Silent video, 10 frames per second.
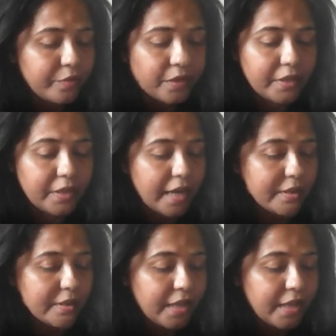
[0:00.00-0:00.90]
work as
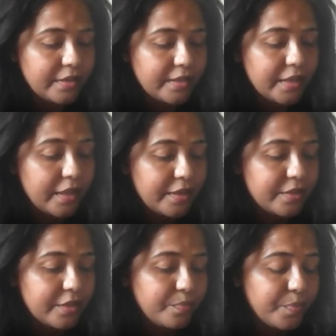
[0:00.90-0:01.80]
a dance
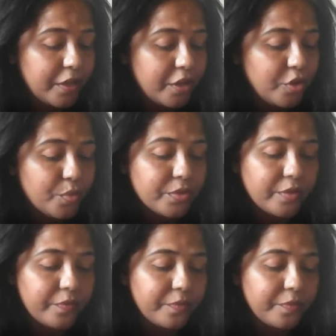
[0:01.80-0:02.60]
is making use of